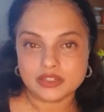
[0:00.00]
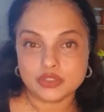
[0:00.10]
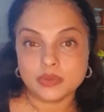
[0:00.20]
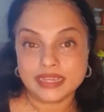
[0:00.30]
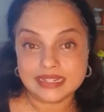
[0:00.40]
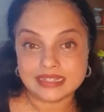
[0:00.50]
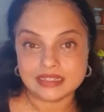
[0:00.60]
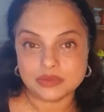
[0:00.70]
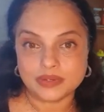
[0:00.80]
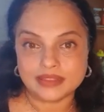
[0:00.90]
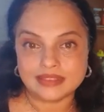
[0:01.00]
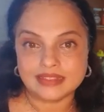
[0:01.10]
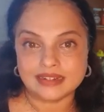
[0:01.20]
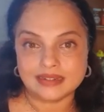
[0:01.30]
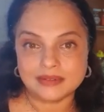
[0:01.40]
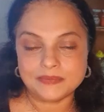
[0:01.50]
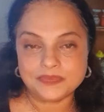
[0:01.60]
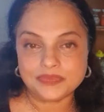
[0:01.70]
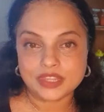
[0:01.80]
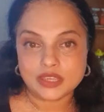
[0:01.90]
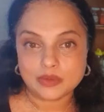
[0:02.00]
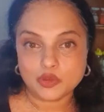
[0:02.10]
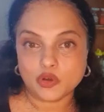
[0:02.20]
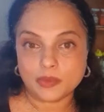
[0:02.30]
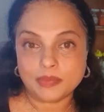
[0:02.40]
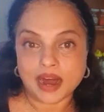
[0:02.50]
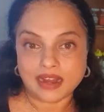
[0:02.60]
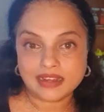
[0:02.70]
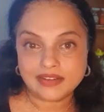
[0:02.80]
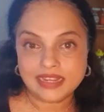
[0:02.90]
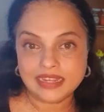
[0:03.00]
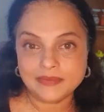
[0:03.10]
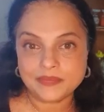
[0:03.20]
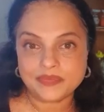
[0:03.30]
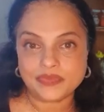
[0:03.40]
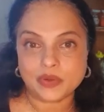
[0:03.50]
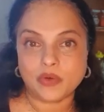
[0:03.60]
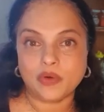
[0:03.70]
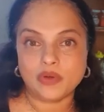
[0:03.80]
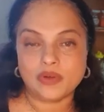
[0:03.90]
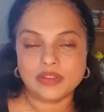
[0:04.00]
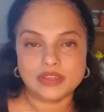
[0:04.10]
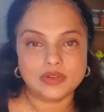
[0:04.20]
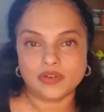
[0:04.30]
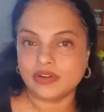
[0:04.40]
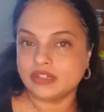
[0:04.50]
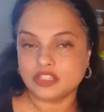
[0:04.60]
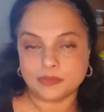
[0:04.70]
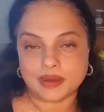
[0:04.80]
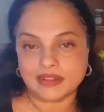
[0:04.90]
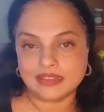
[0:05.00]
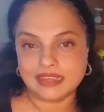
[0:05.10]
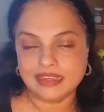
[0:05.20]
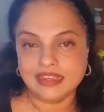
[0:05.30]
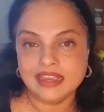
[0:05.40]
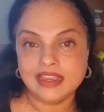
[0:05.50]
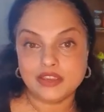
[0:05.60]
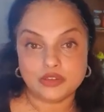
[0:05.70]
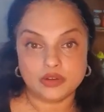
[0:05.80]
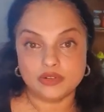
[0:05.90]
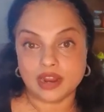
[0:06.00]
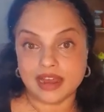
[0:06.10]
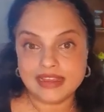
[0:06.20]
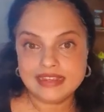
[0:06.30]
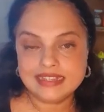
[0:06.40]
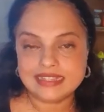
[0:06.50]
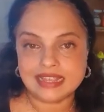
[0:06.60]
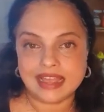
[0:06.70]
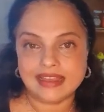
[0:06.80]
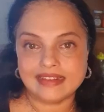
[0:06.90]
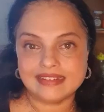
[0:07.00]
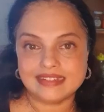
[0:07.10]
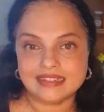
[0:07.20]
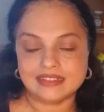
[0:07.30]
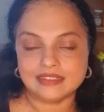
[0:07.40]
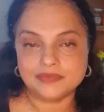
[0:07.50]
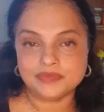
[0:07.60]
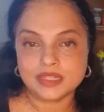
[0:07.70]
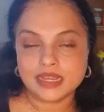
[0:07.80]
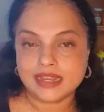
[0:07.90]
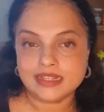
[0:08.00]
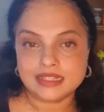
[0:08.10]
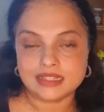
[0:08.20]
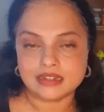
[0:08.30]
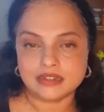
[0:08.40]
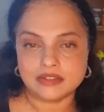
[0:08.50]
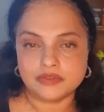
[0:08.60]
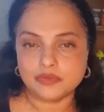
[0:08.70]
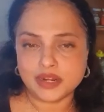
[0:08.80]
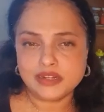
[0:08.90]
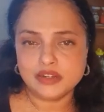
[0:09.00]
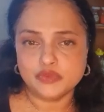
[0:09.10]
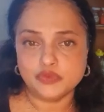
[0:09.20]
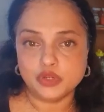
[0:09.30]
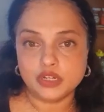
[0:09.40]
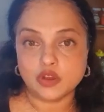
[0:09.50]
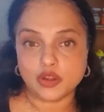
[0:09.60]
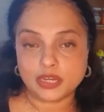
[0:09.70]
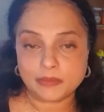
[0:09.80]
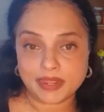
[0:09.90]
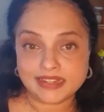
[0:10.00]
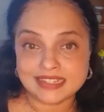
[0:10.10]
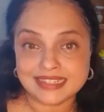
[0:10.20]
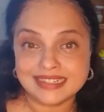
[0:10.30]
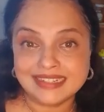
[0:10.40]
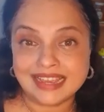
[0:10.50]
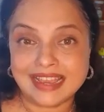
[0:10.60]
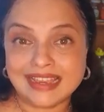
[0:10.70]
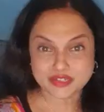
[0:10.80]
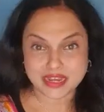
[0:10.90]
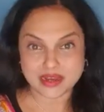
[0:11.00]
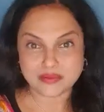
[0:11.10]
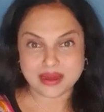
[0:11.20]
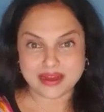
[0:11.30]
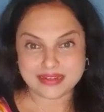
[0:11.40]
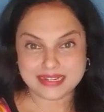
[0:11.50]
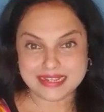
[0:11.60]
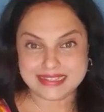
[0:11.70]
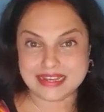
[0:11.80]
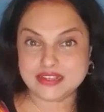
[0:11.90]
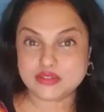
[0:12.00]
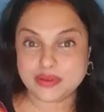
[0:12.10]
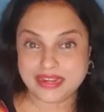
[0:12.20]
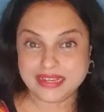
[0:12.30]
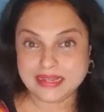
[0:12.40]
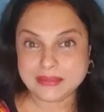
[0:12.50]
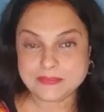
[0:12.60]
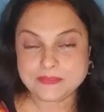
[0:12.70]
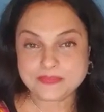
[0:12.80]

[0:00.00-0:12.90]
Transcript: to eat it with your bhakri or your chapati, your rice, and it's a wonderful condiment. And now our thecha is ready.